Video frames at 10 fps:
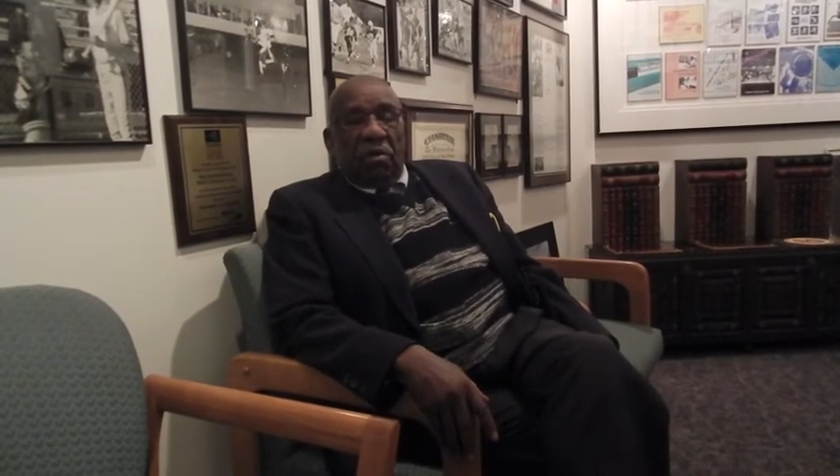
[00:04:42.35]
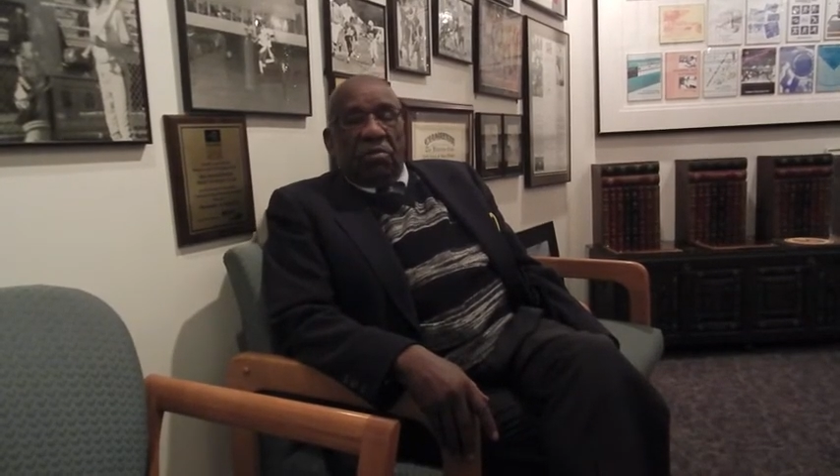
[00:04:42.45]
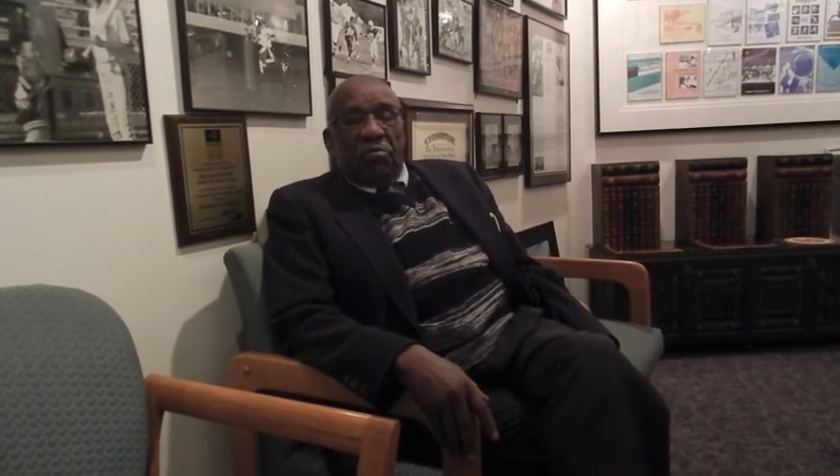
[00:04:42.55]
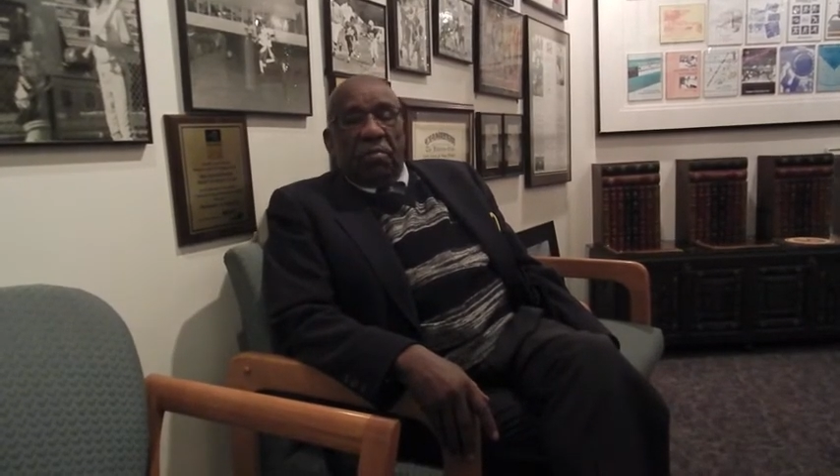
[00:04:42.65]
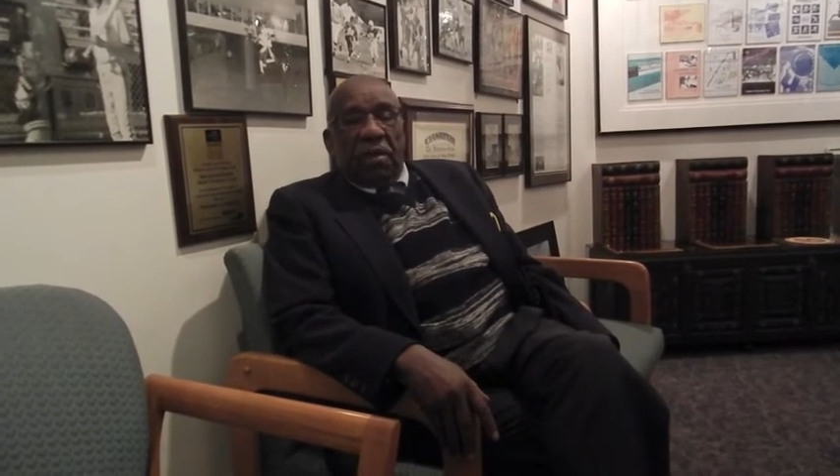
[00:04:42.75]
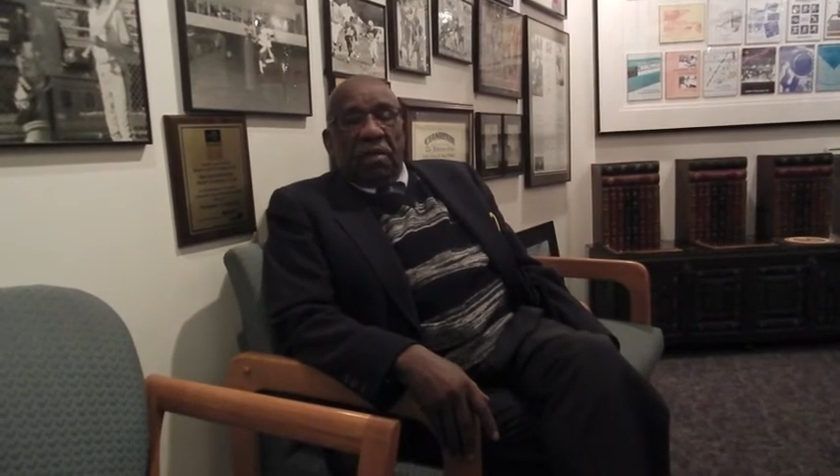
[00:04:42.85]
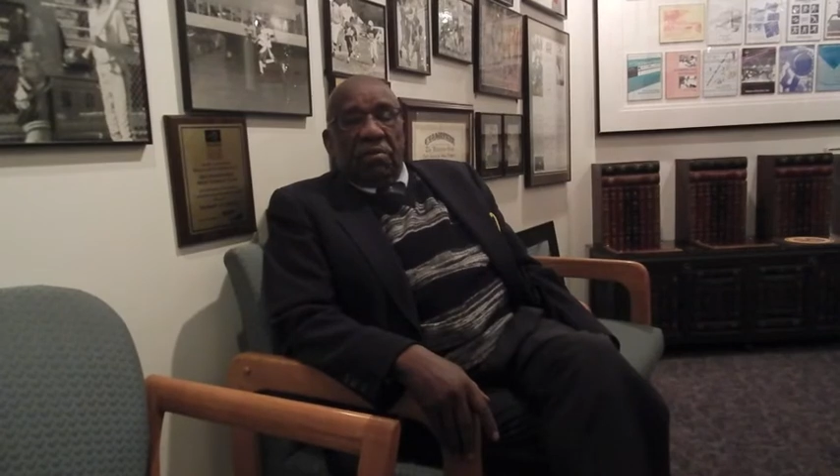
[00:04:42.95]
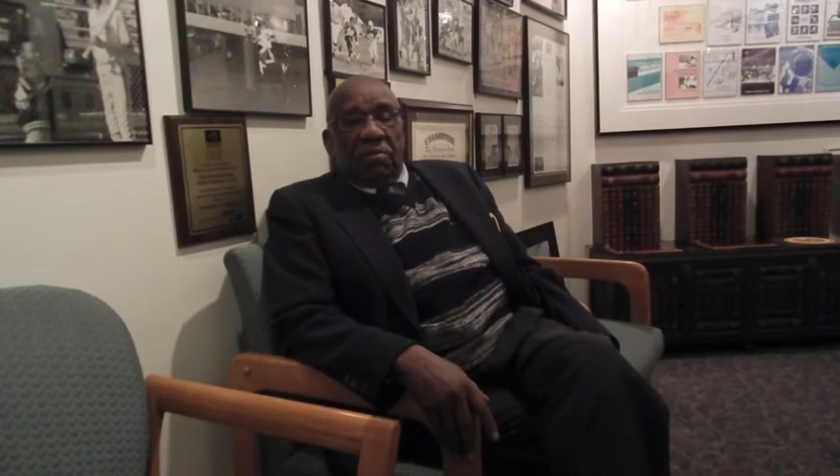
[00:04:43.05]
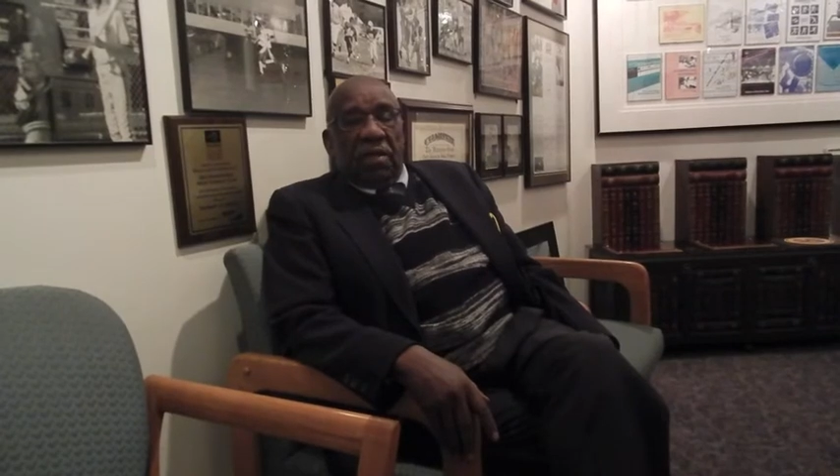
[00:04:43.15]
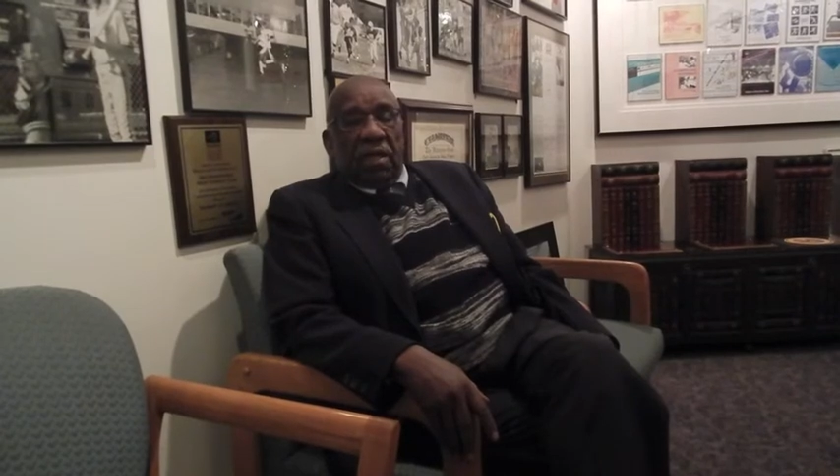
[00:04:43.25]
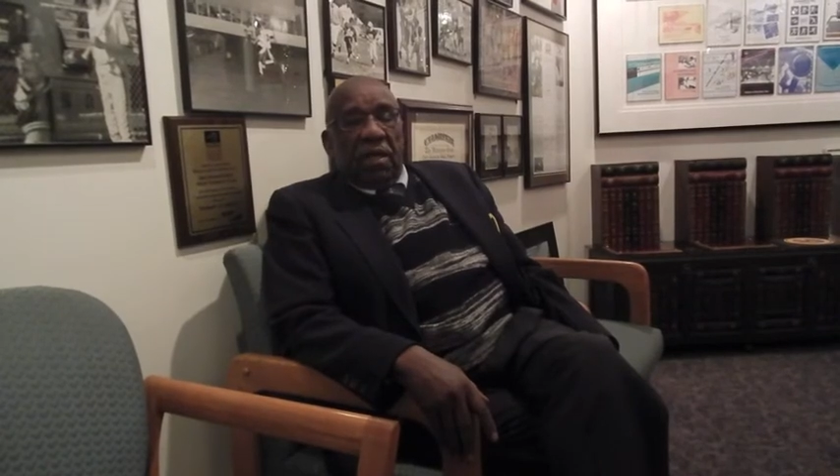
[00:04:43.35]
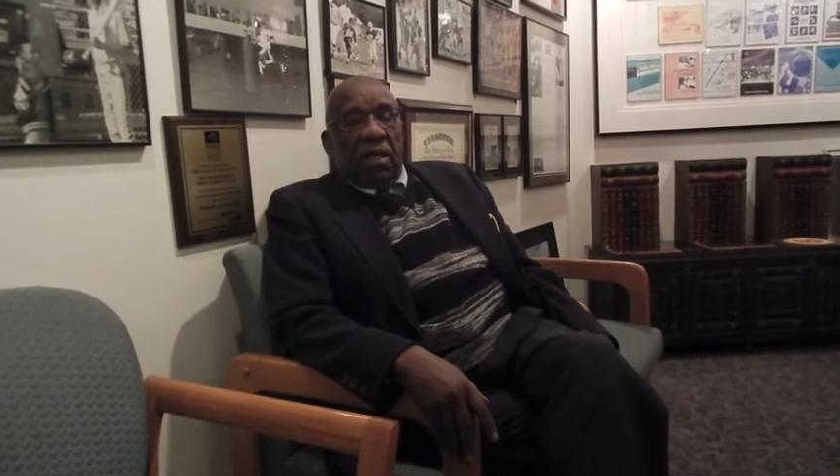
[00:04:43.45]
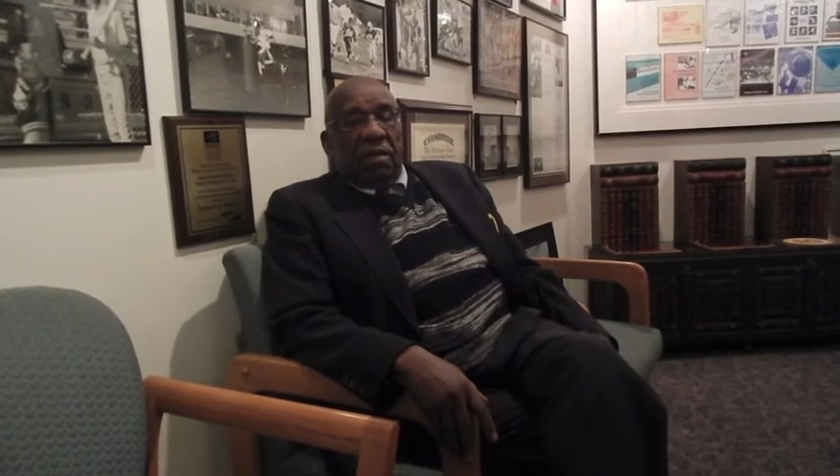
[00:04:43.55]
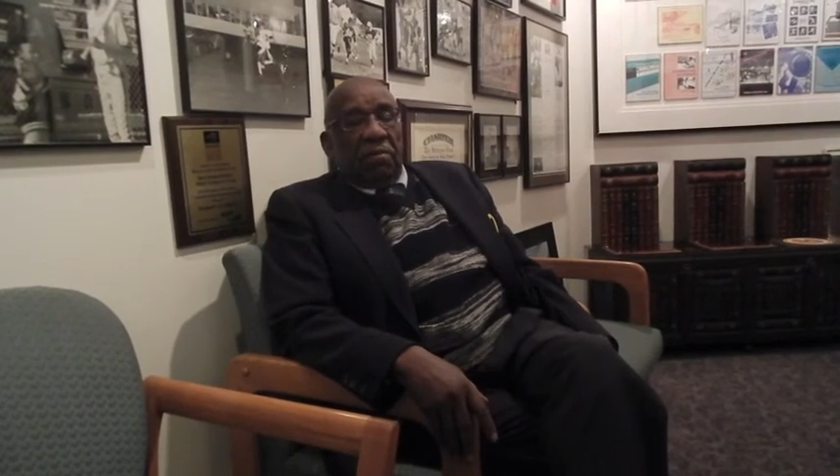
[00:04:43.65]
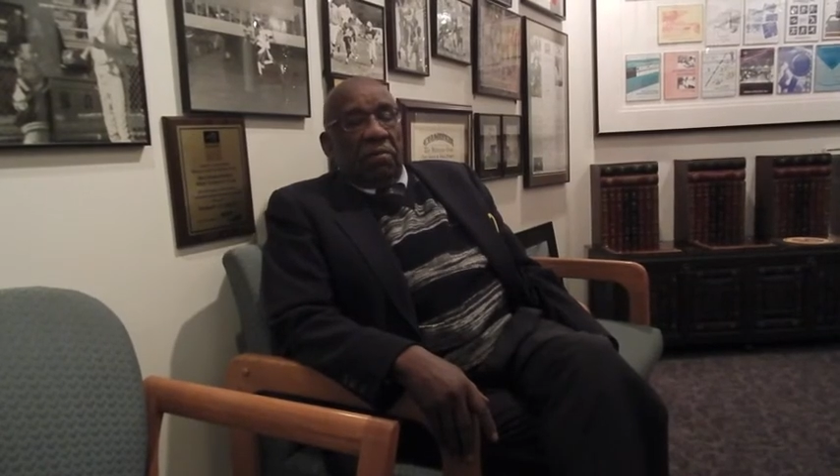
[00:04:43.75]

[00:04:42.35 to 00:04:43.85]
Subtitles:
went through Mathews-Dickey.